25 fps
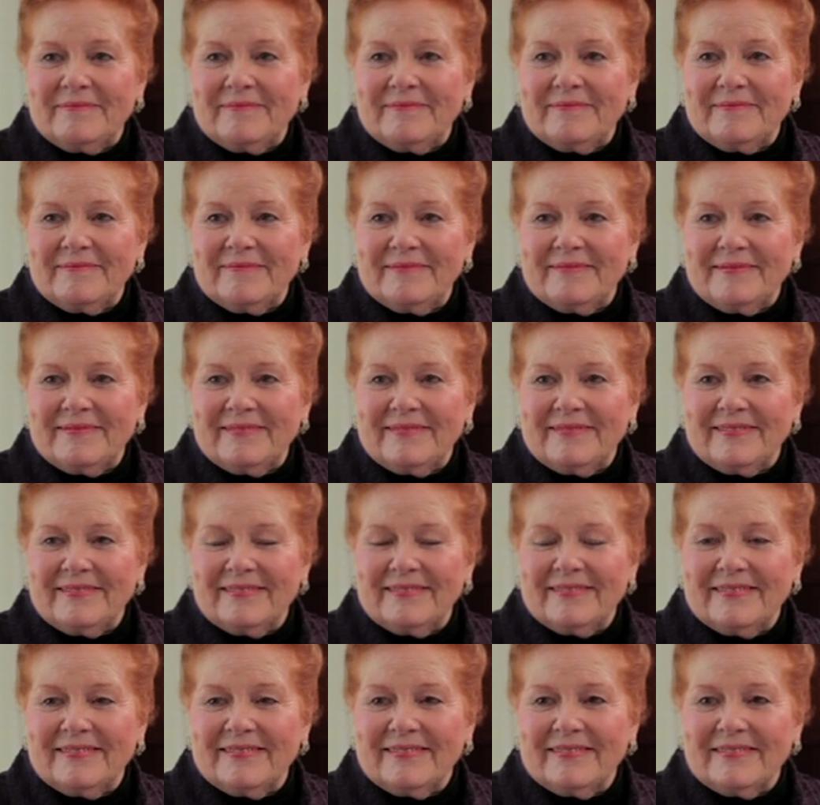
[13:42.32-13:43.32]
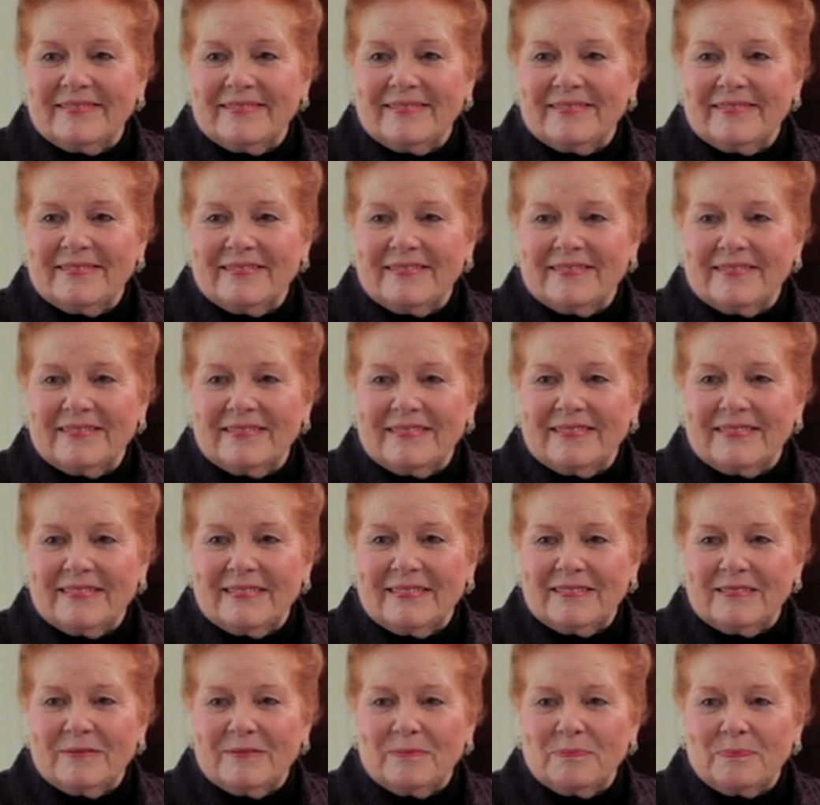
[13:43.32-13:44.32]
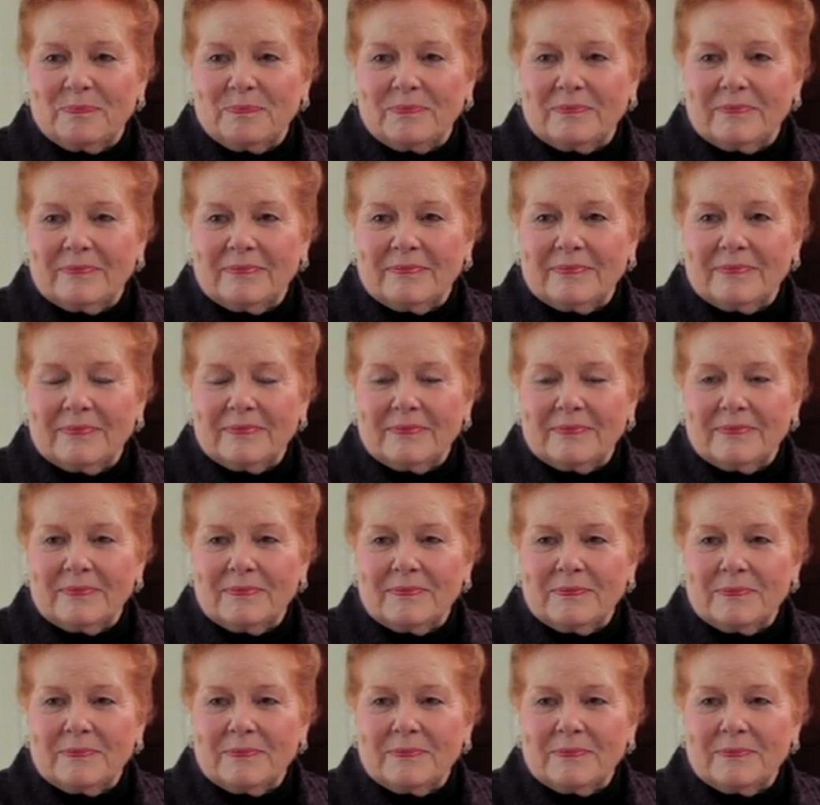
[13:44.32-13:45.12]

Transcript: (not speaking)